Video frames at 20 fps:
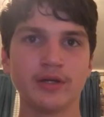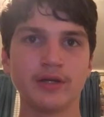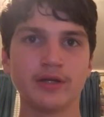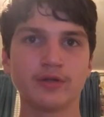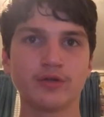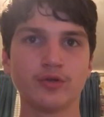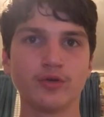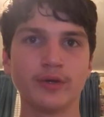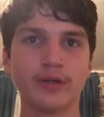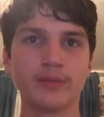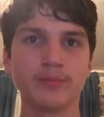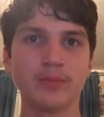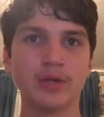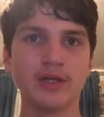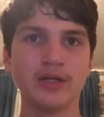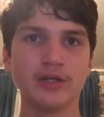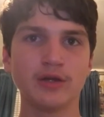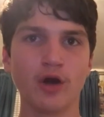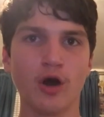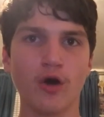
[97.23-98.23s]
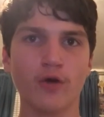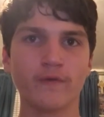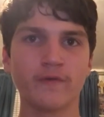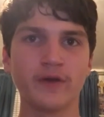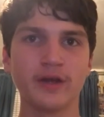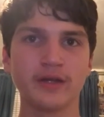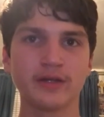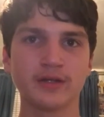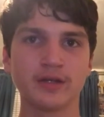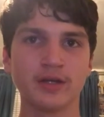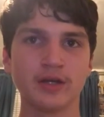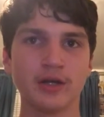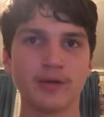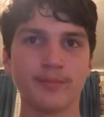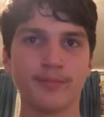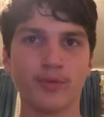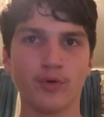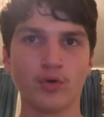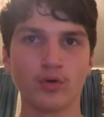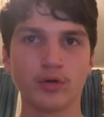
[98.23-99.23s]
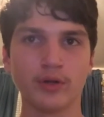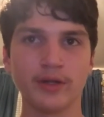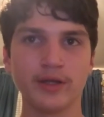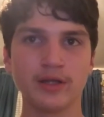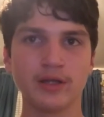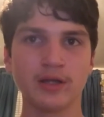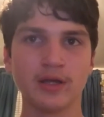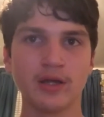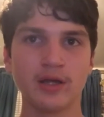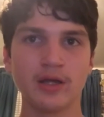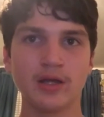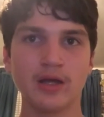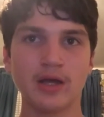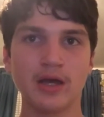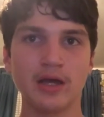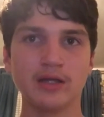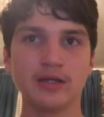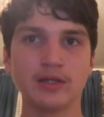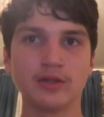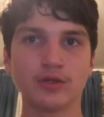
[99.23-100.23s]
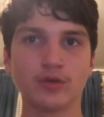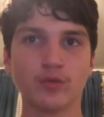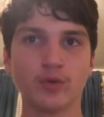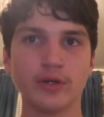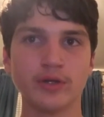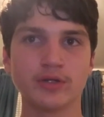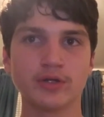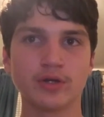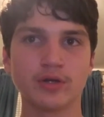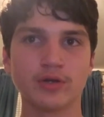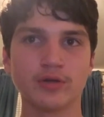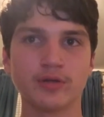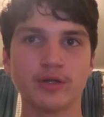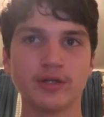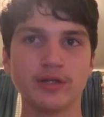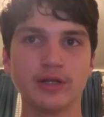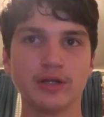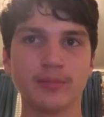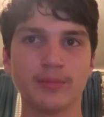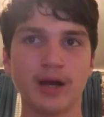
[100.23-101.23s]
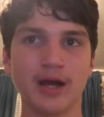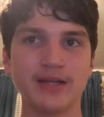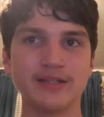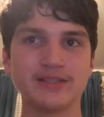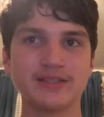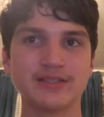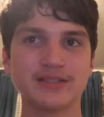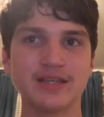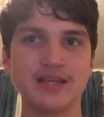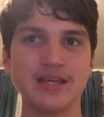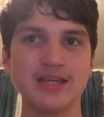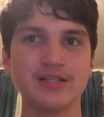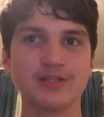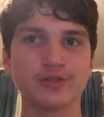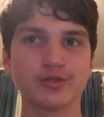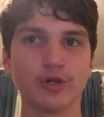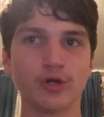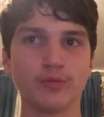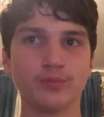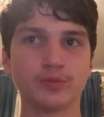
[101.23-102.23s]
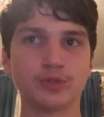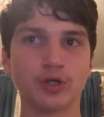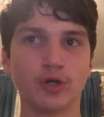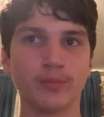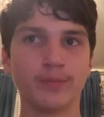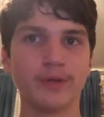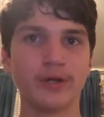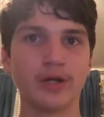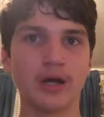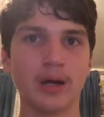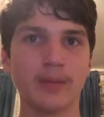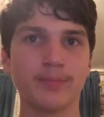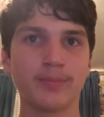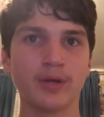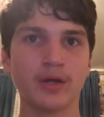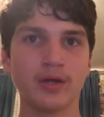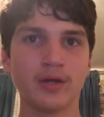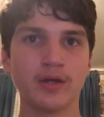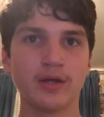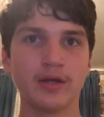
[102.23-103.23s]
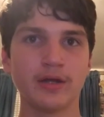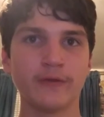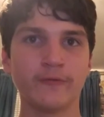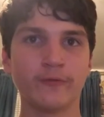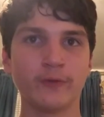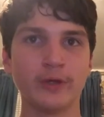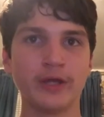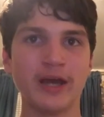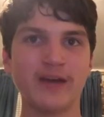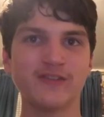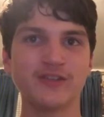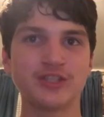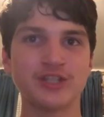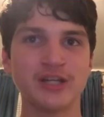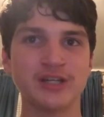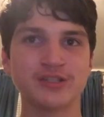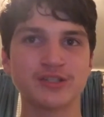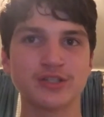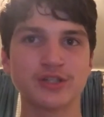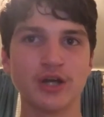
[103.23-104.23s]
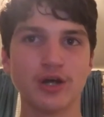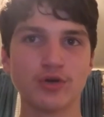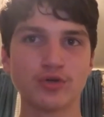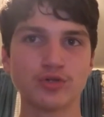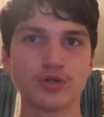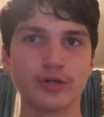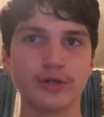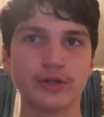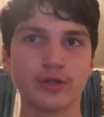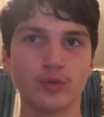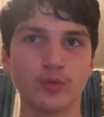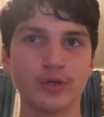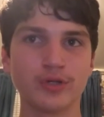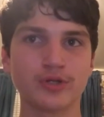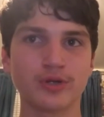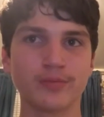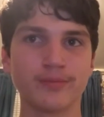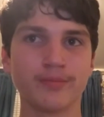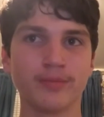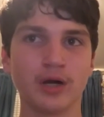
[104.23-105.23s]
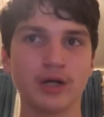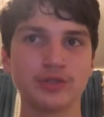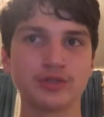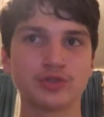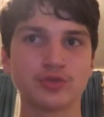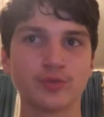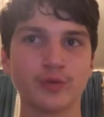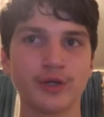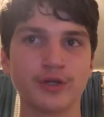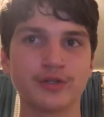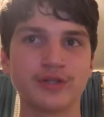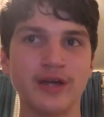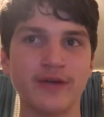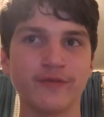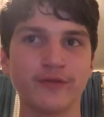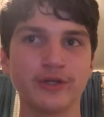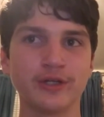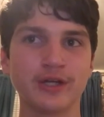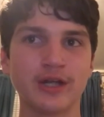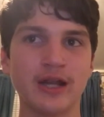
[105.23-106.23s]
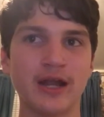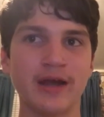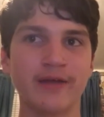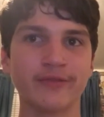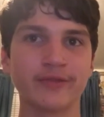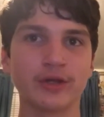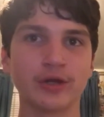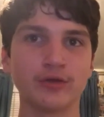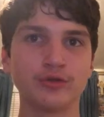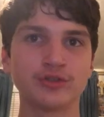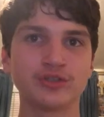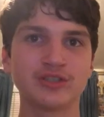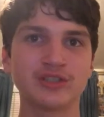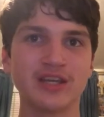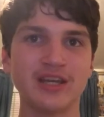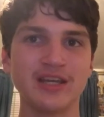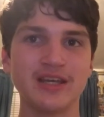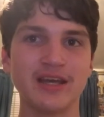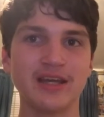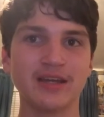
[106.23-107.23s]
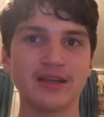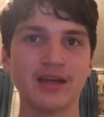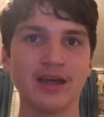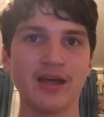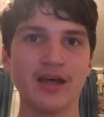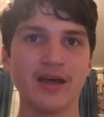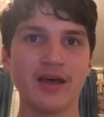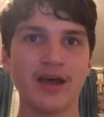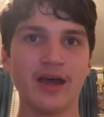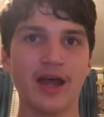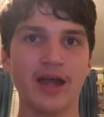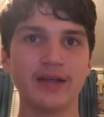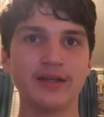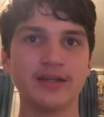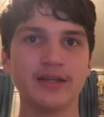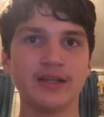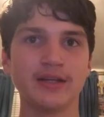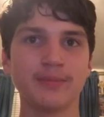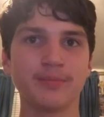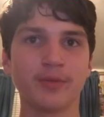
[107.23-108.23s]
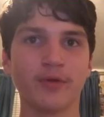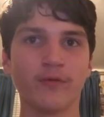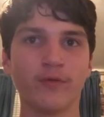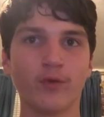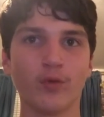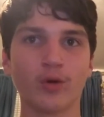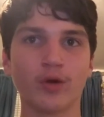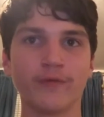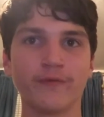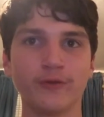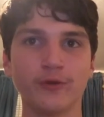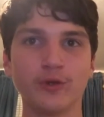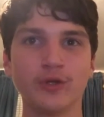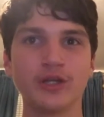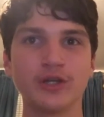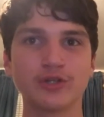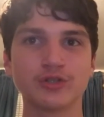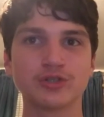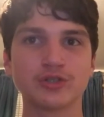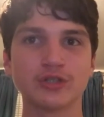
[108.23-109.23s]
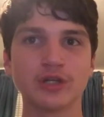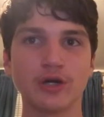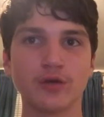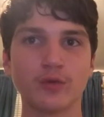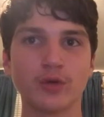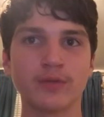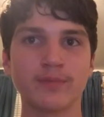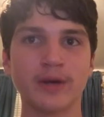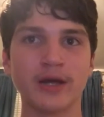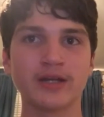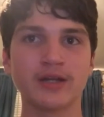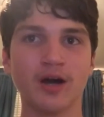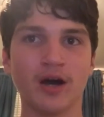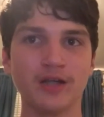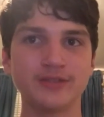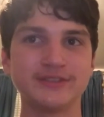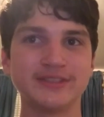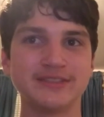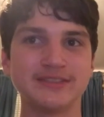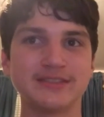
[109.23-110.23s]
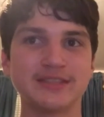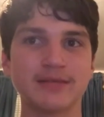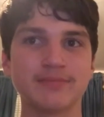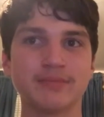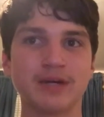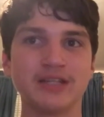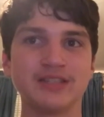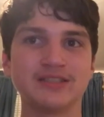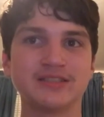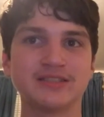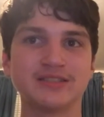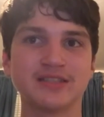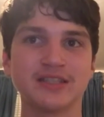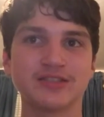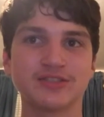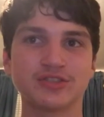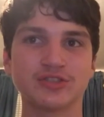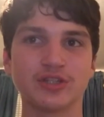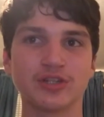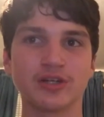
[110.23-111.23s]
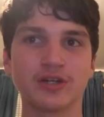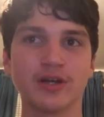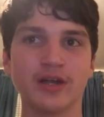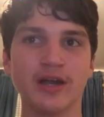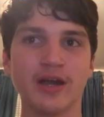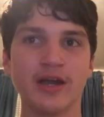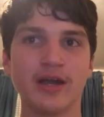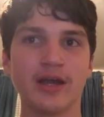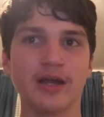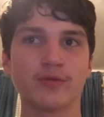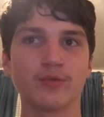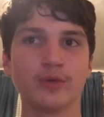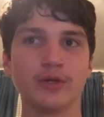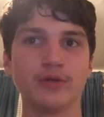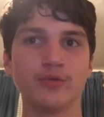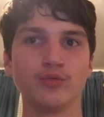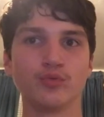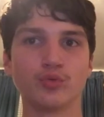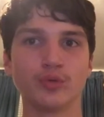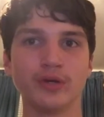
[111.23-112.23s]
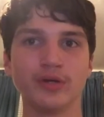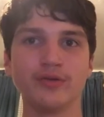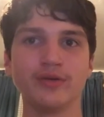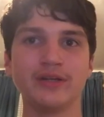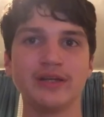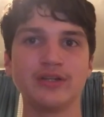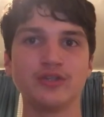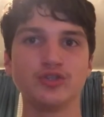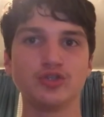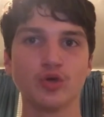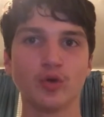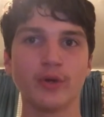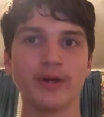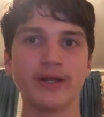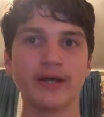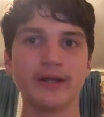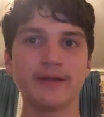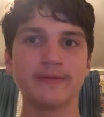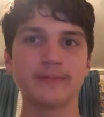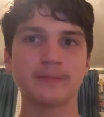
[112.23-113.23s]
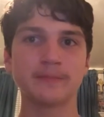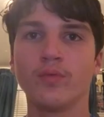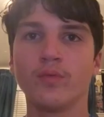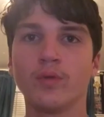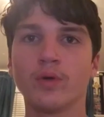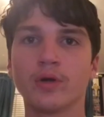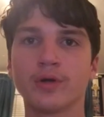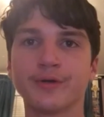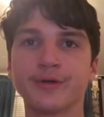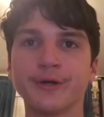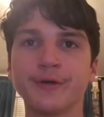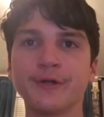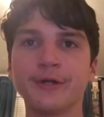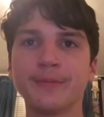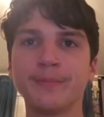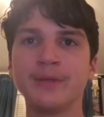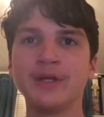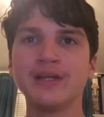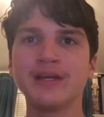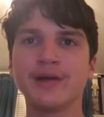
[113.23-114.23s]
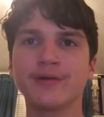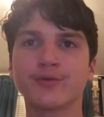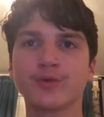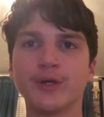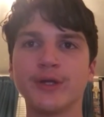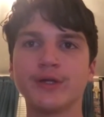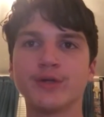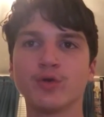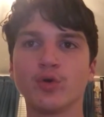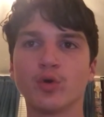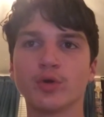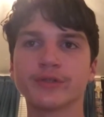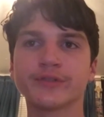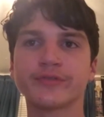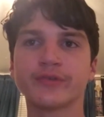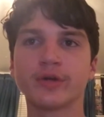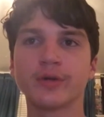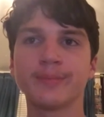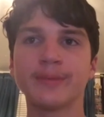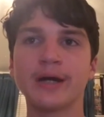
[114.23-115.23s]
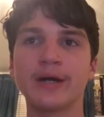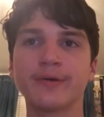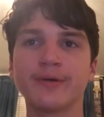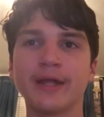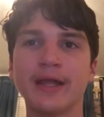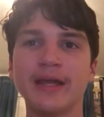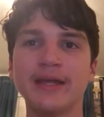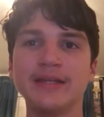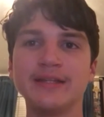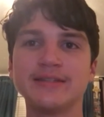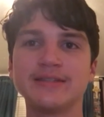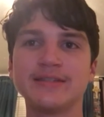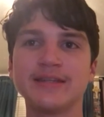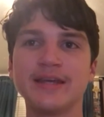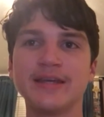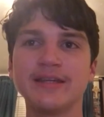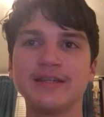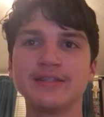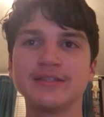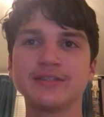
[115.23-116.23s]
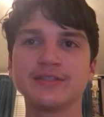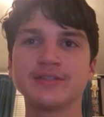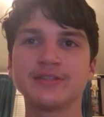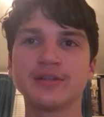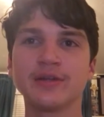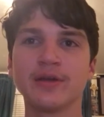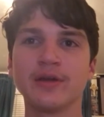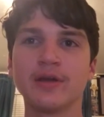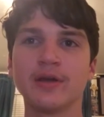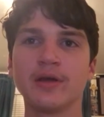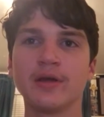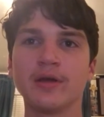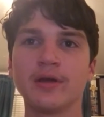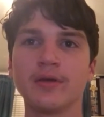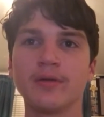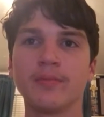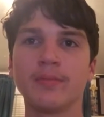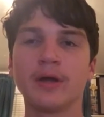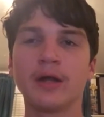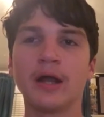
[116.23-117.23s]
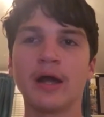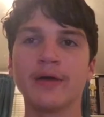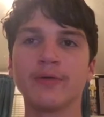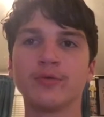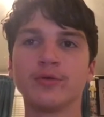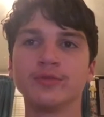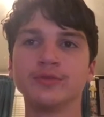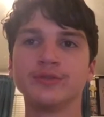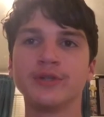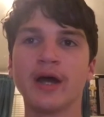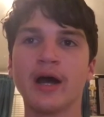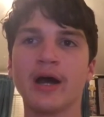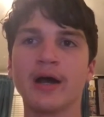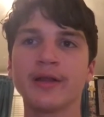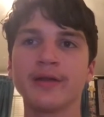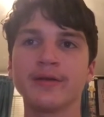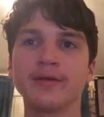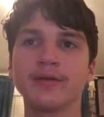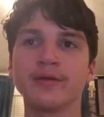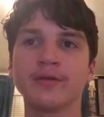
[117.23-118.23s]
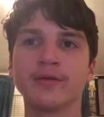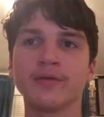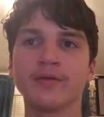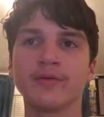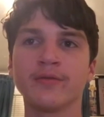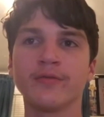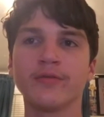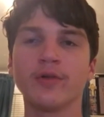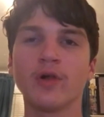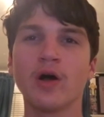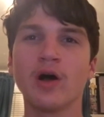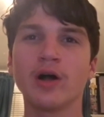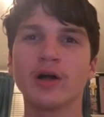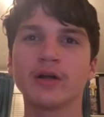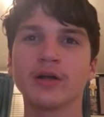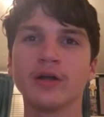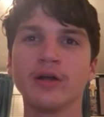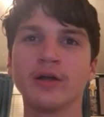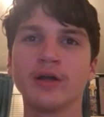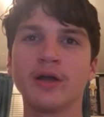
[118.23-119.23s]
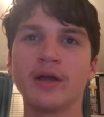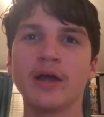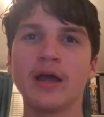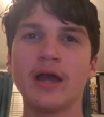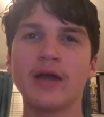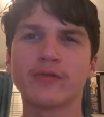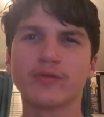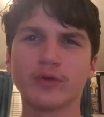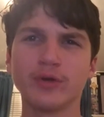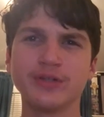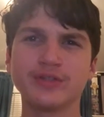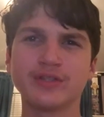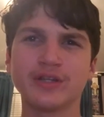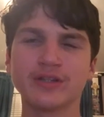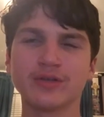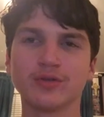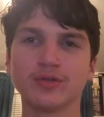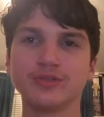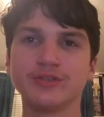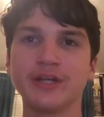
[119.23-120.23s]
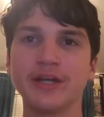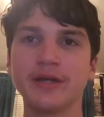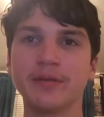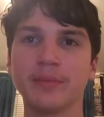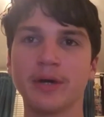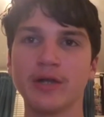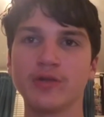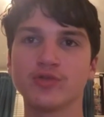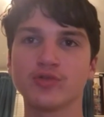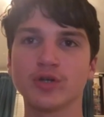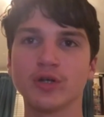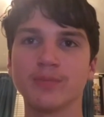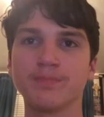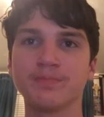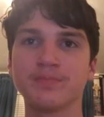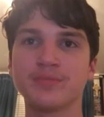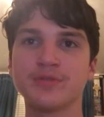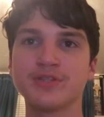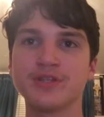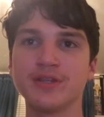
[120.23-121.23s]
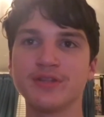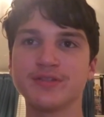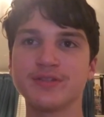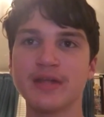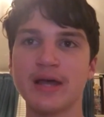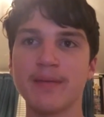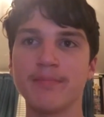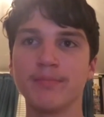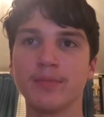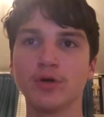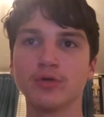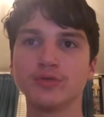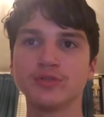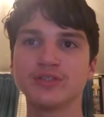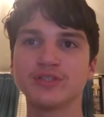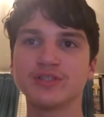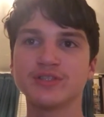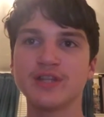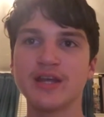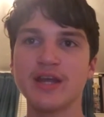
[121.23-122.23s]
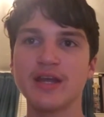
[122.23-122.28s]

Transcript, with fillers: including mini golfing, bowling, and in the winter, the nearby ski slopes open up. If we have a chance to go during the winter months, we're definitely going to have to go skiing. I did it before a few years ago with my cousins and my sister, and we really enjoyed it. We're gonna be at Great Gorge for about 8 days, but I will not vlog every single day of my trip since that most